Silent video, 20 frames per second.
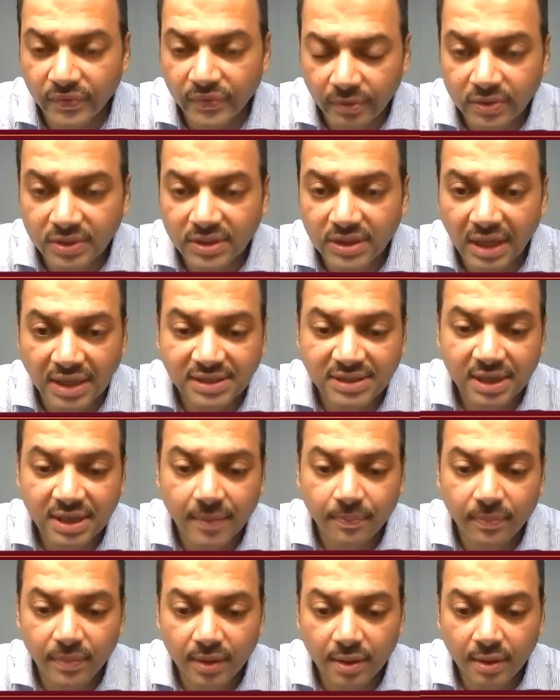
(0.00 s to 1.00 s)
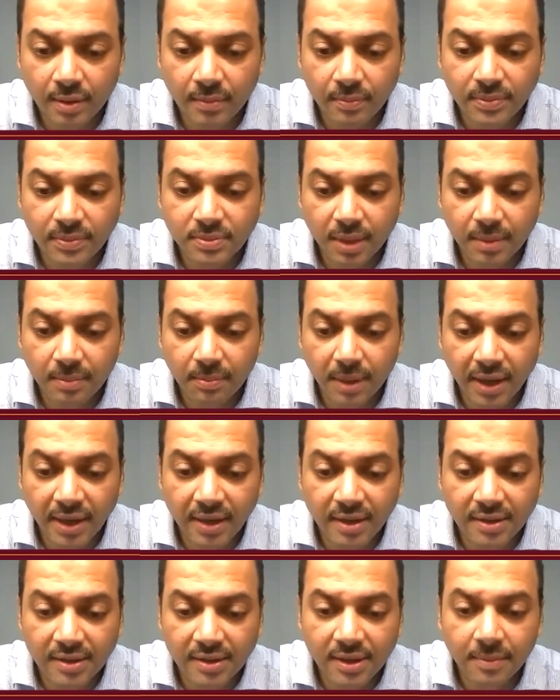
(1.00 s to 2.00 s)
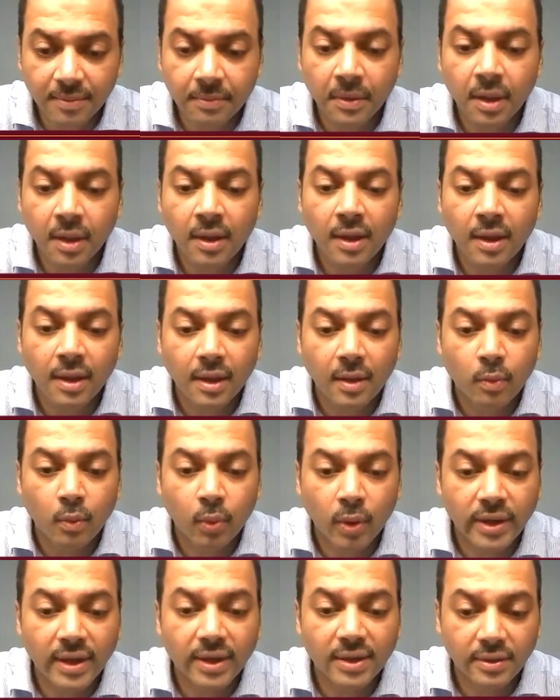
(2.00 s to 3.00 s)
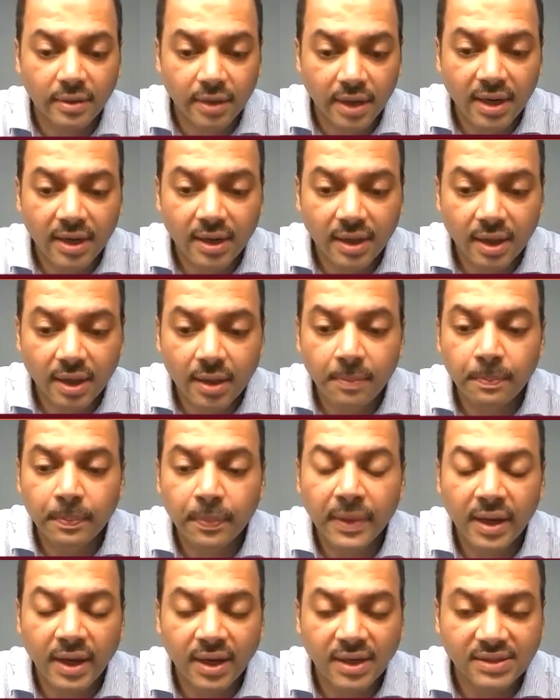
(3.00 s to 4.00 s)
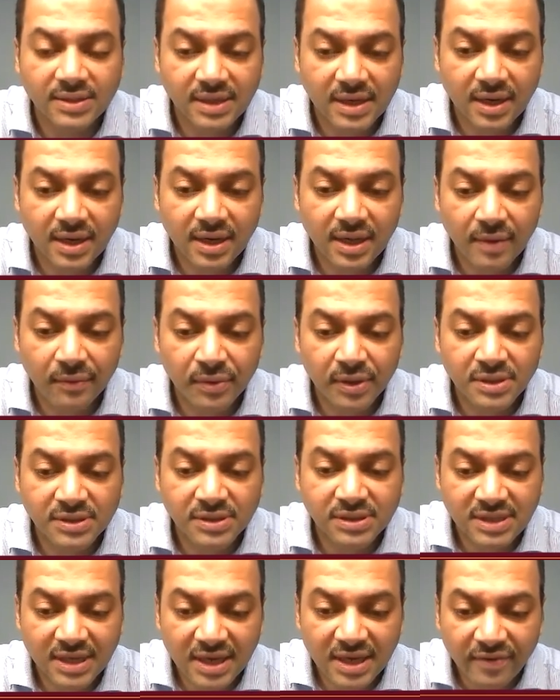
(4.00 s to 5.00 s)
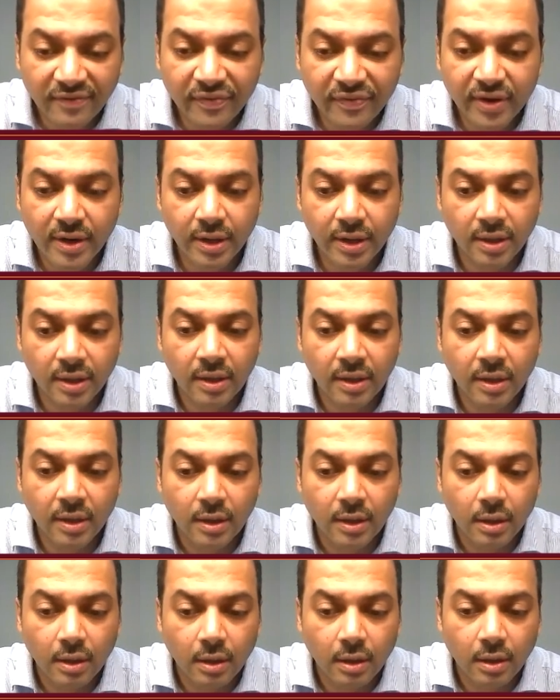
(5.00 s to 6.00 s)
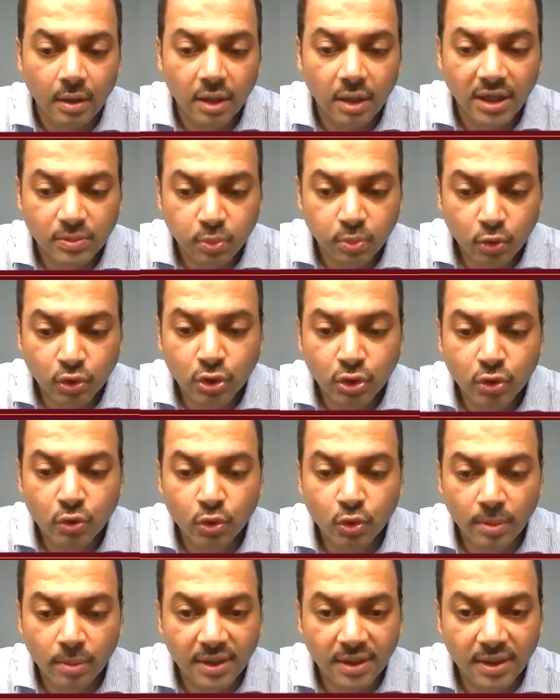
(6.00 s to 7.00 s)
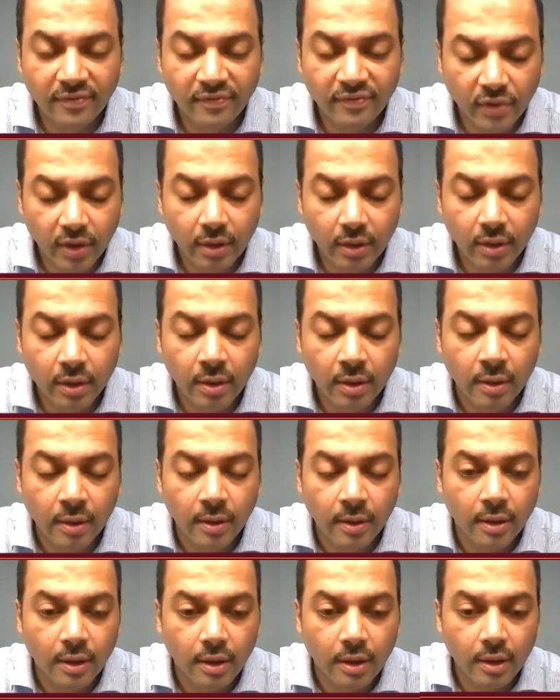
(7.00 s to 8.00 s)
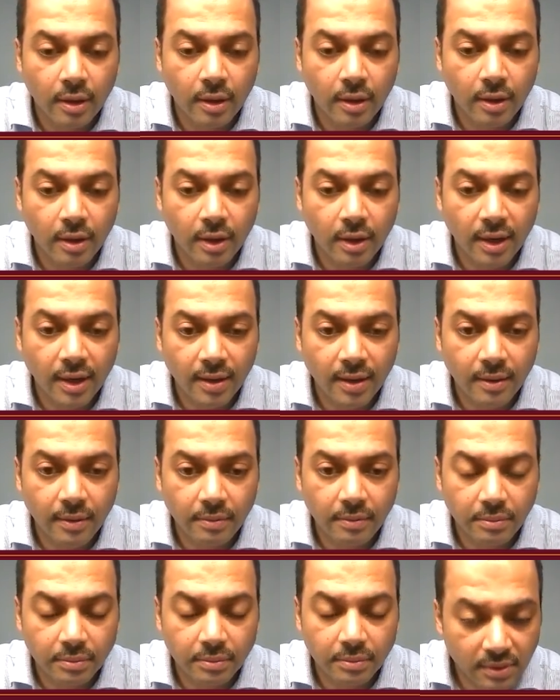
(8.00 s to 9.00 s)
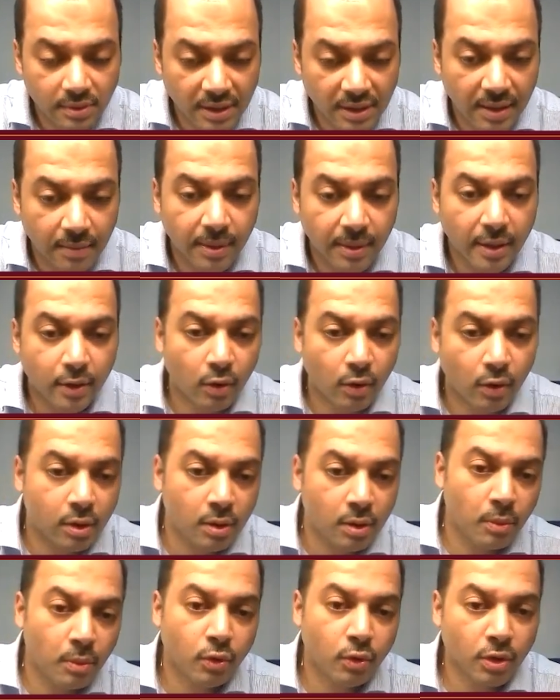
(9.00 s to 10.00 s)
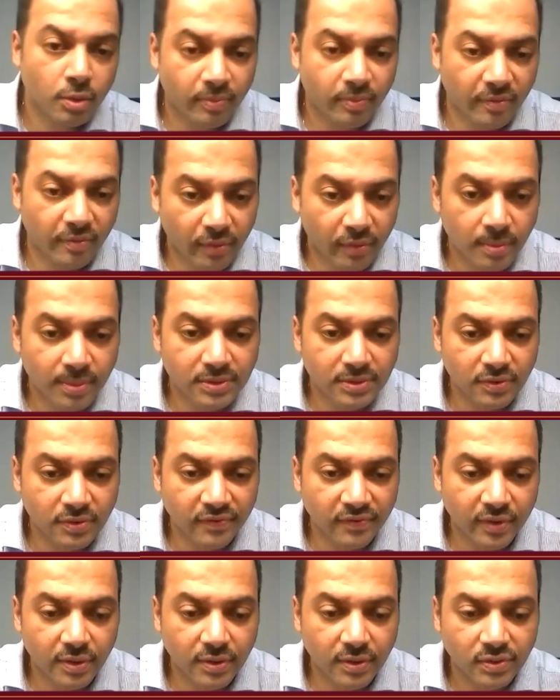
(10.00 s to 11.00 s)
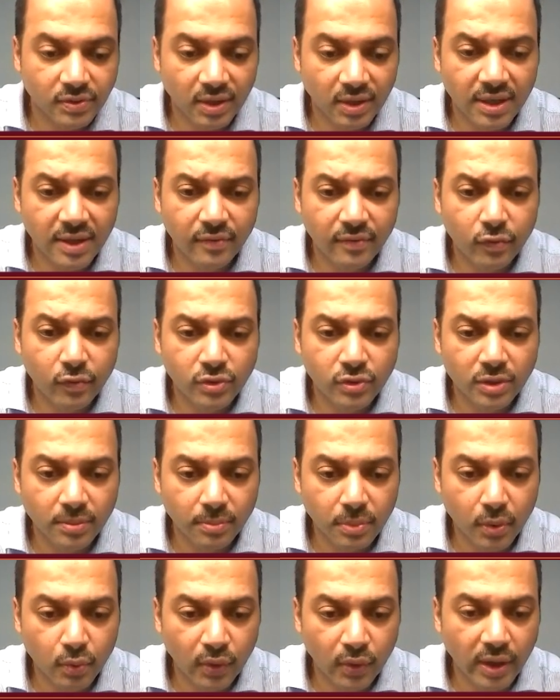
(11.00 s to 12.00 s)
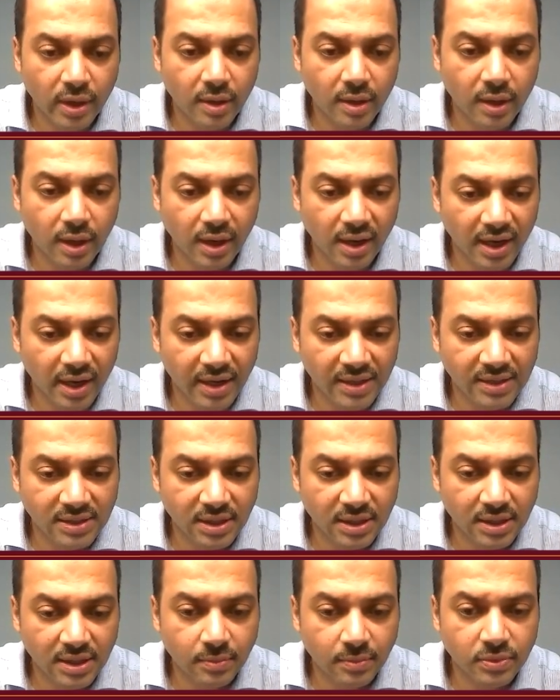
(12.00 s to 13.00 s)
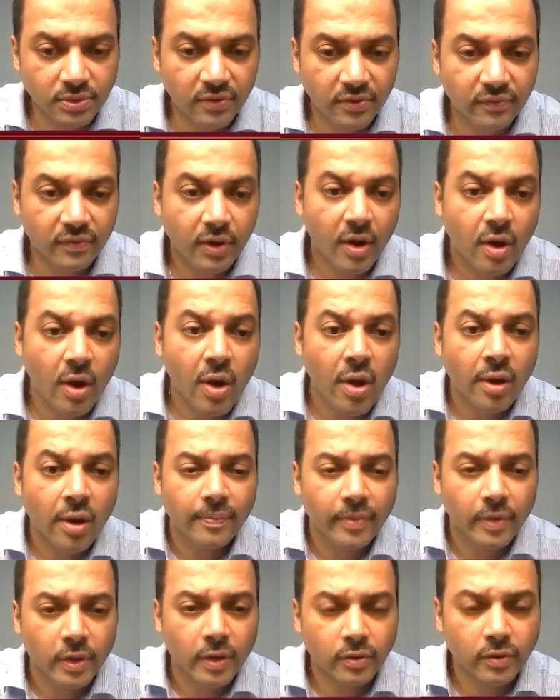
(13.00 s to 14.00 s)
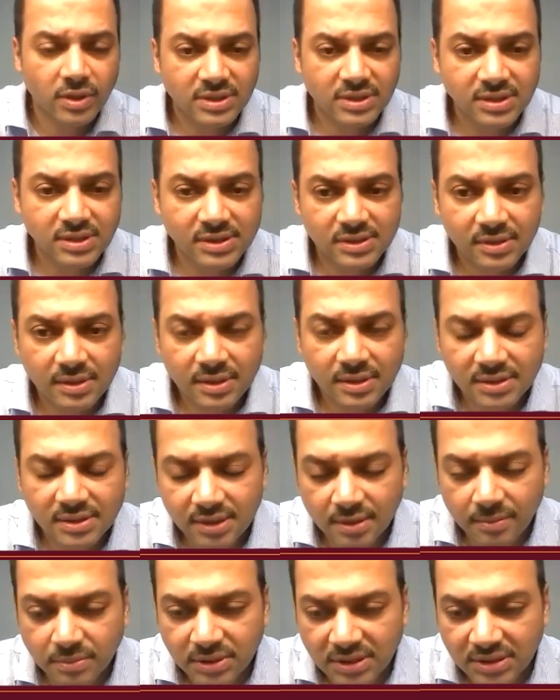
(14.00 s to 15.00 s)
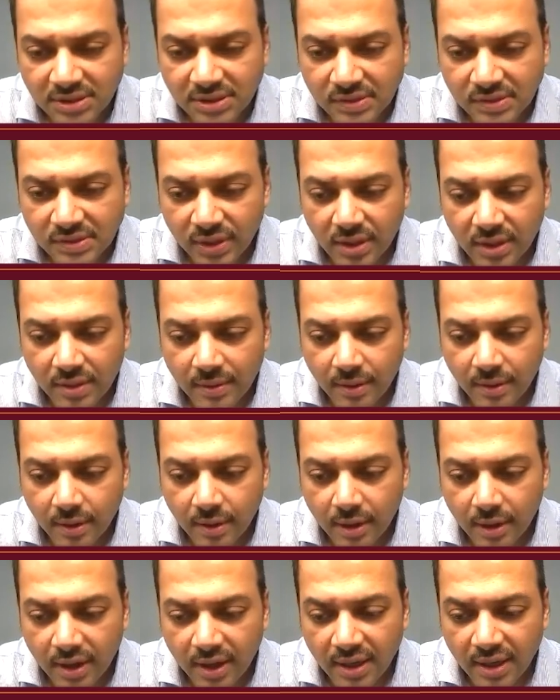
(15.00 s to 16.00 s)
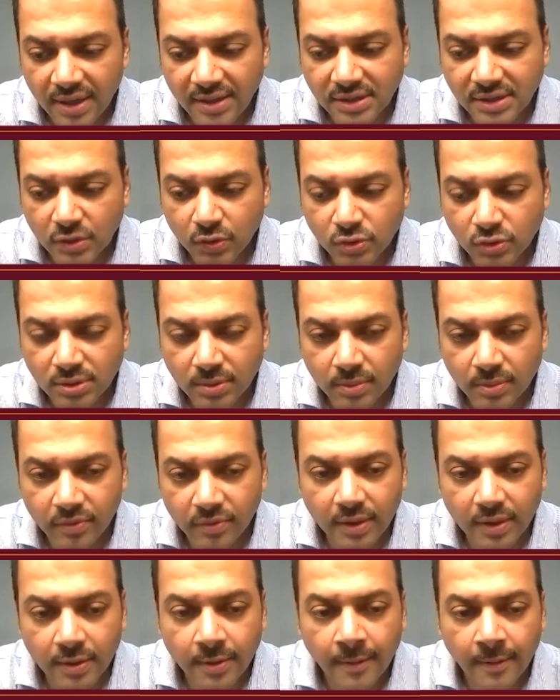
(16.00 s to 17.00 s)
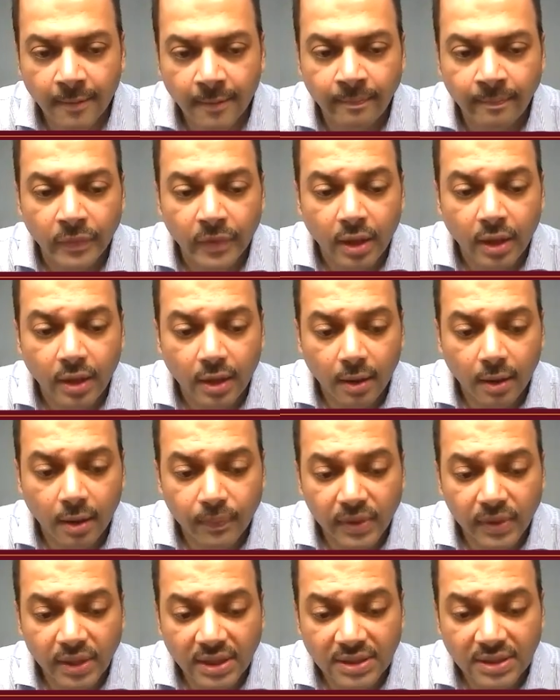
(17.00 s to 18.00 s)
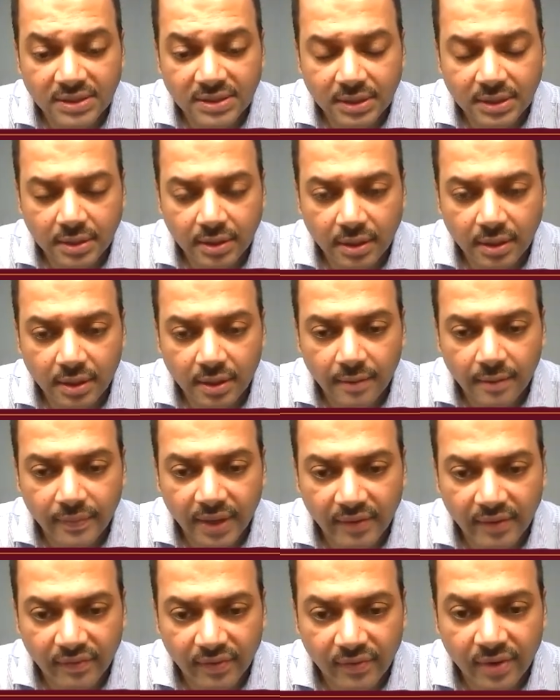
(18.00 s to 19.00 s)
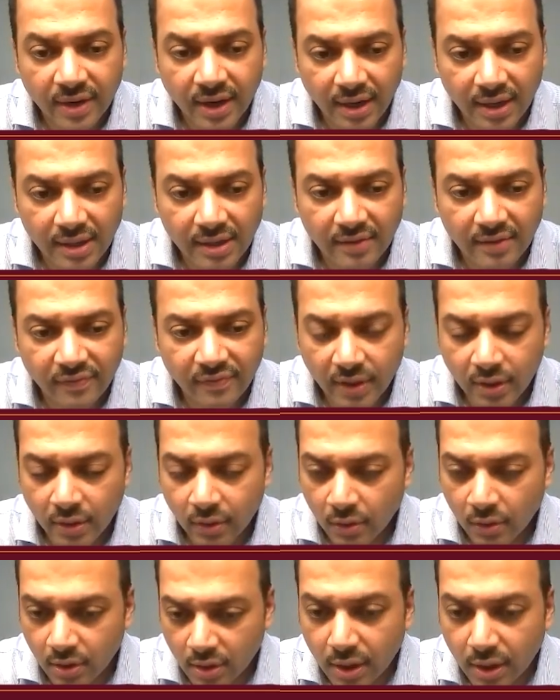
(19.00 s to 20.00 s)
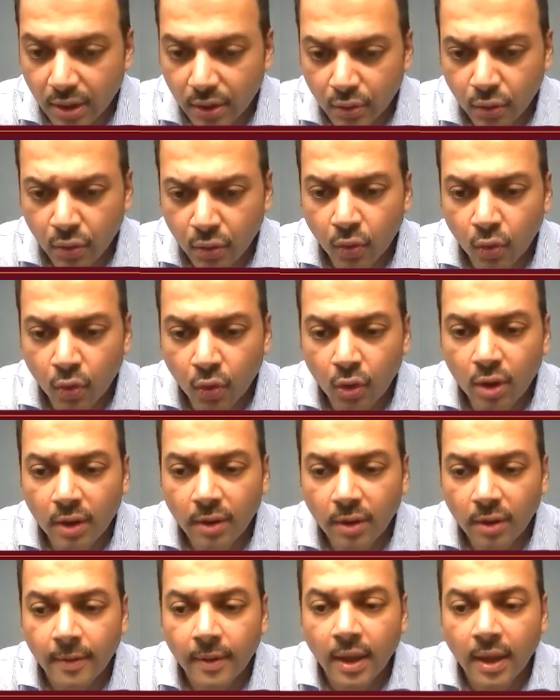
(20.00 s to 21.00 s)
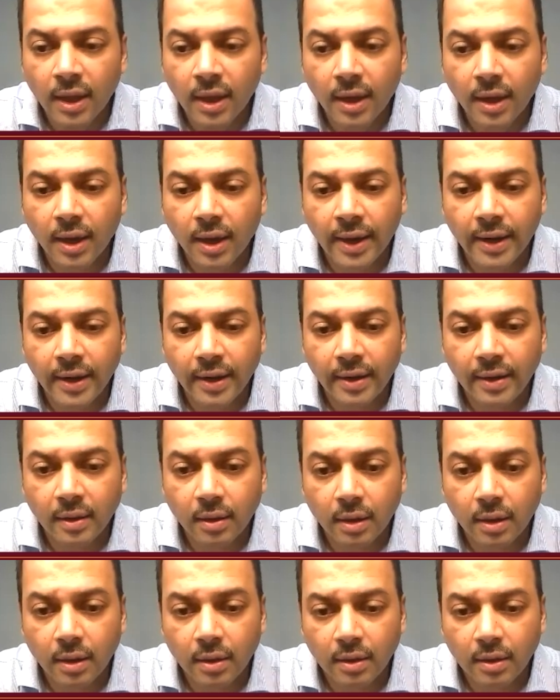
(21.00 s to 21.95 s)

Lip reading: some of these large cap names by buying them, one, at the right time, and secondly having a significant exposure to them in the fund, and thereby contributing to the performance of the fund. So I'll give you some quick highlights in terms of, now this is some just very highlights into some of the companies that we've held in the fund or continue to hold, and